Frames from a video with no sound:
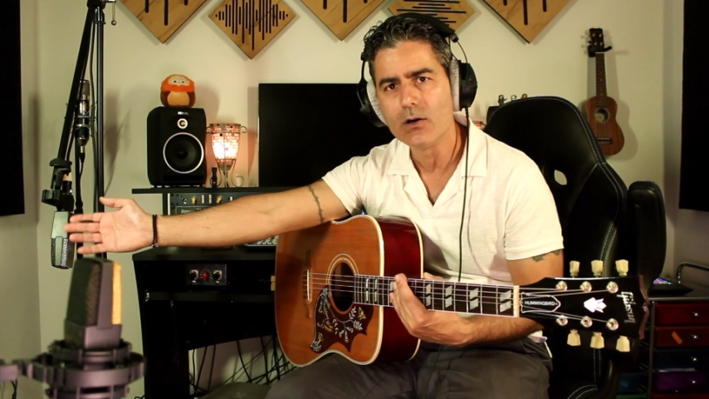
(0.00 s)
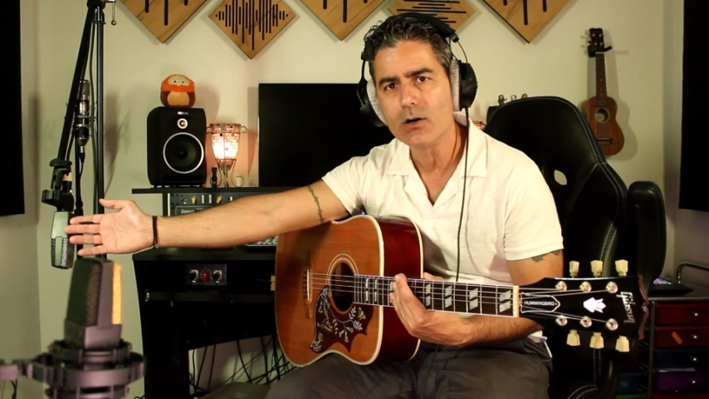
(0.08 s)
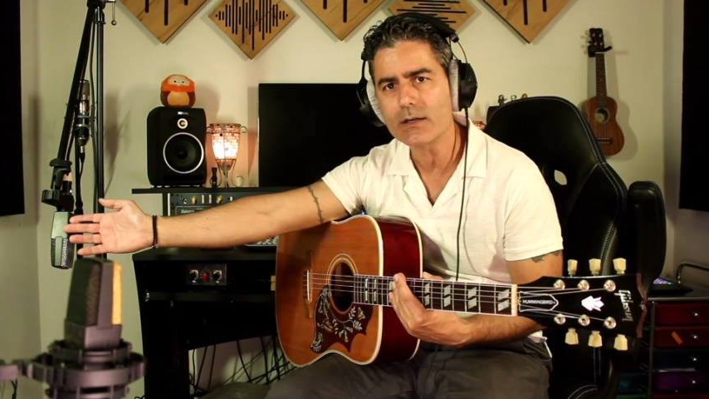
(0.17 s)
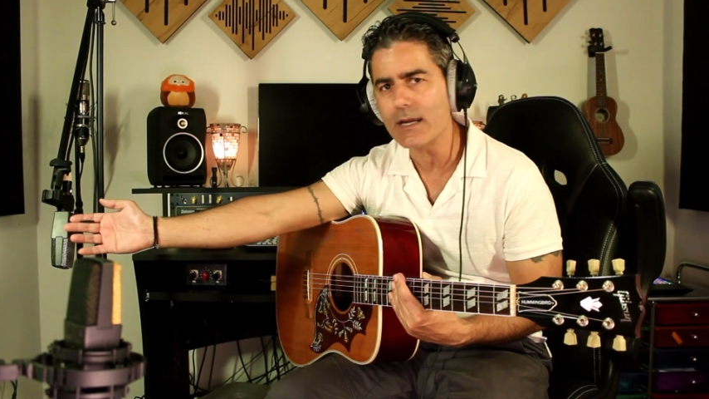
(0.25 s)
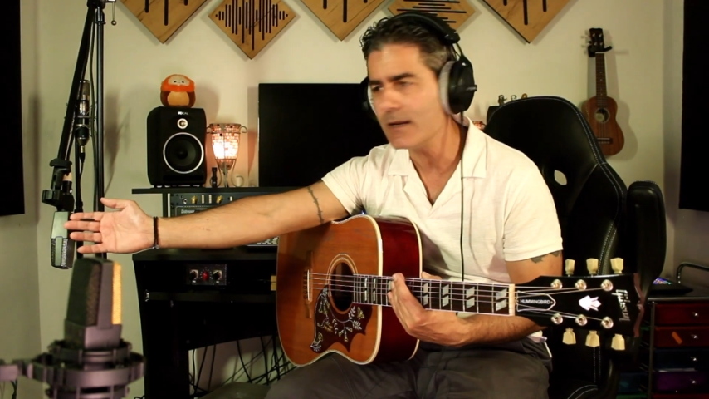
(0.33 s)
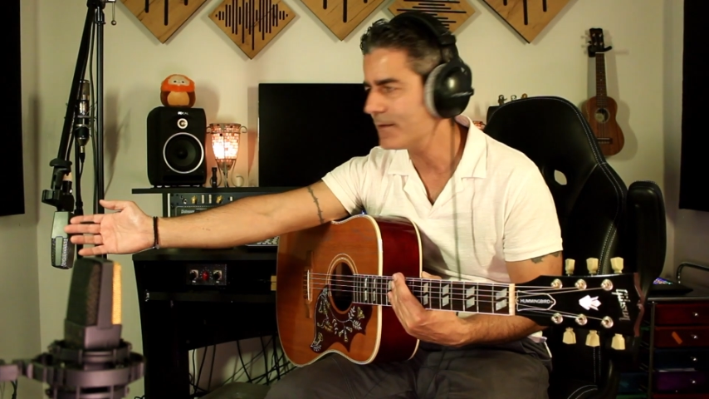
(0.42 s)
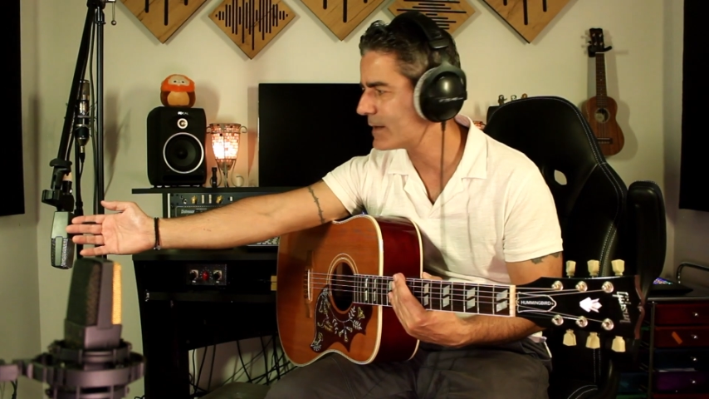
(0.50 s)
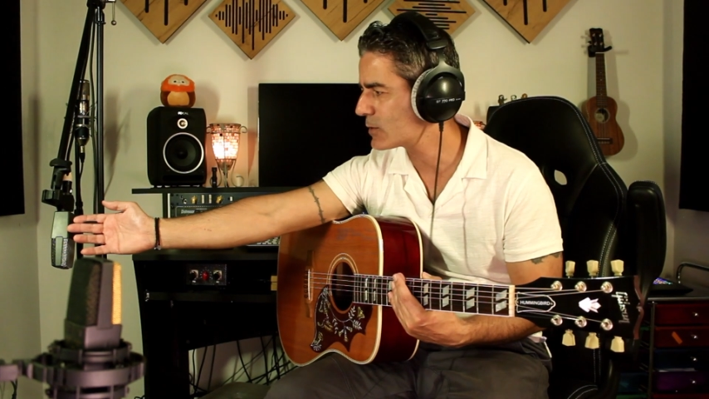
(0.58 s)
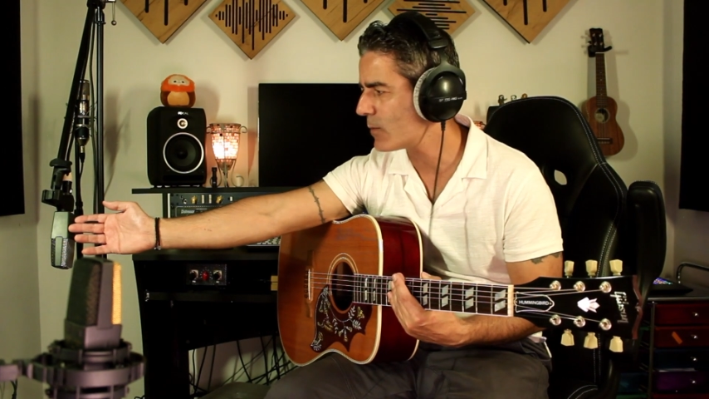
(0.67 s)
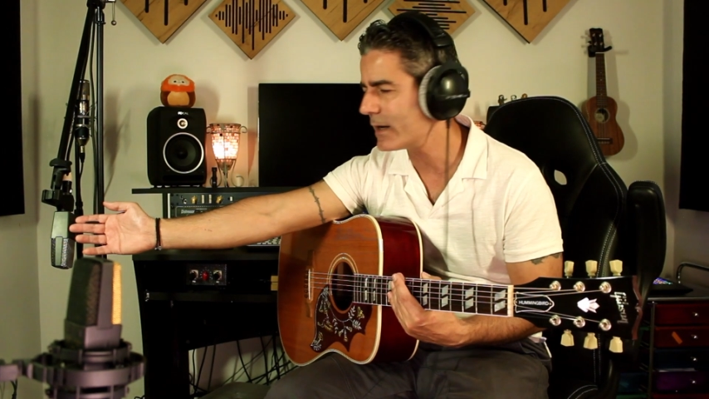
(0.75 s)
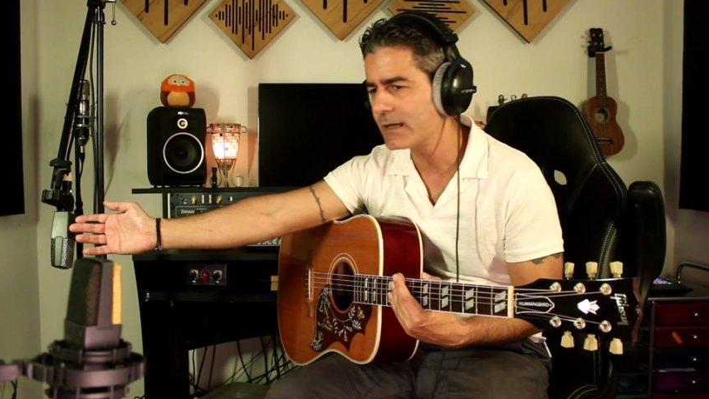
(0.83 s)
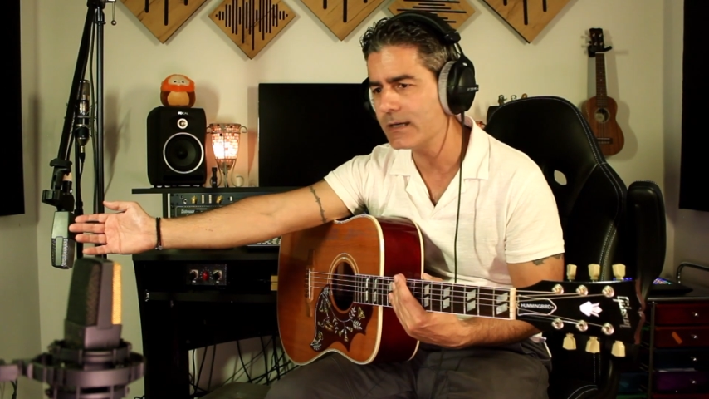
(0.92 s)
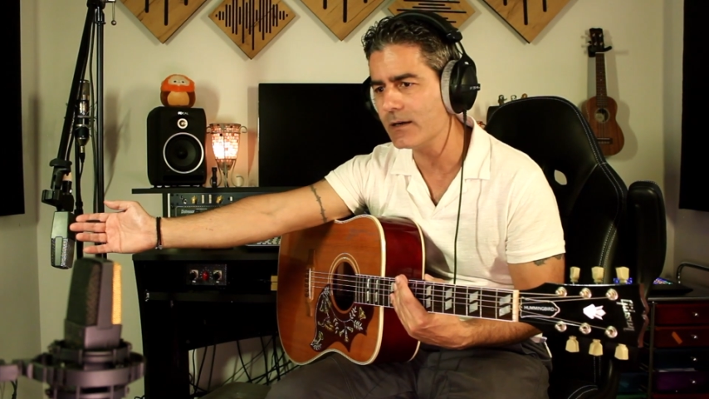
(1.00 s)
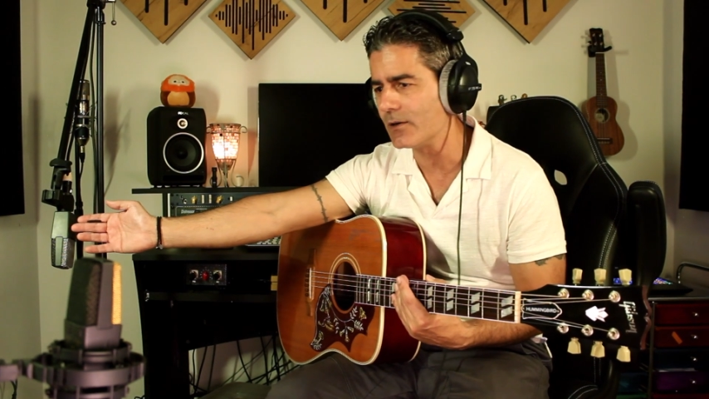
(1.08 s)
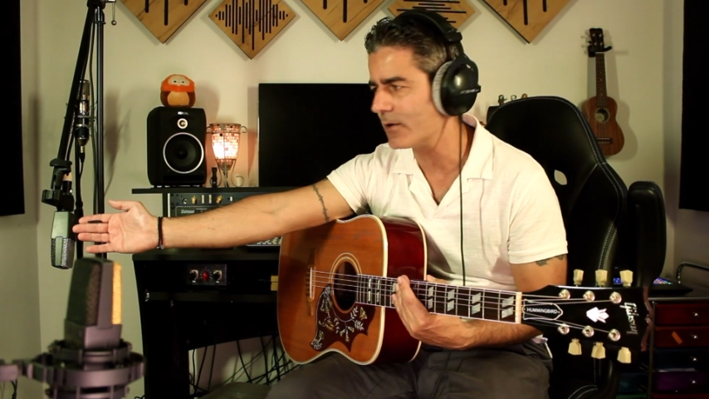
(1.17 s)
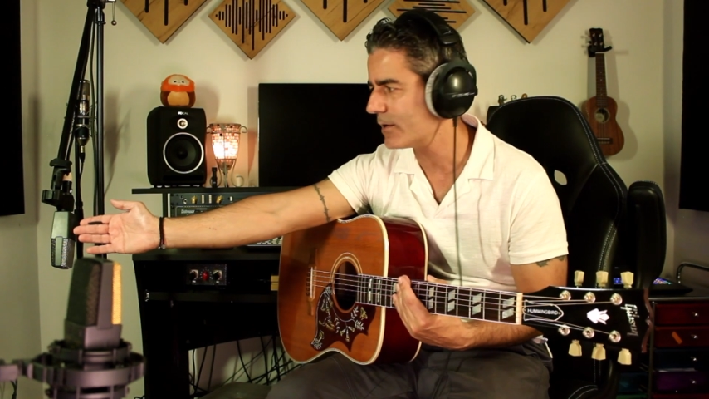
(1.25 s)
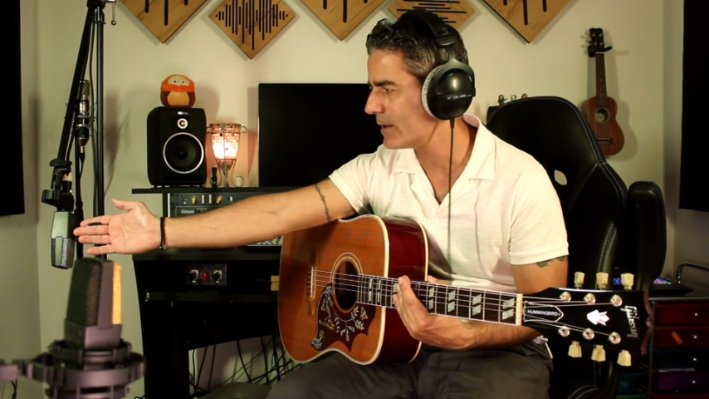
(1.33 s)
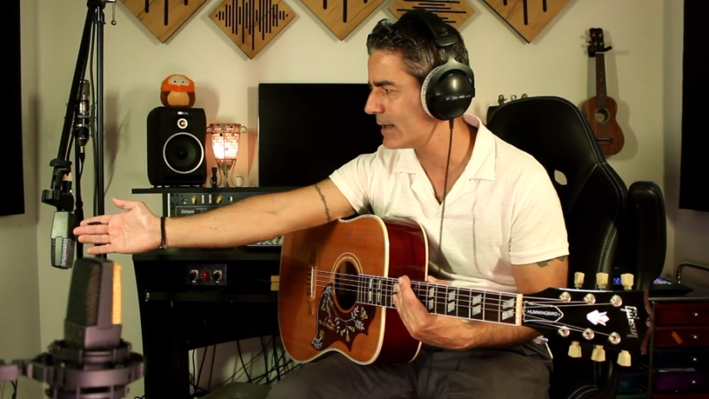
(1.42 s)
Okay, this one here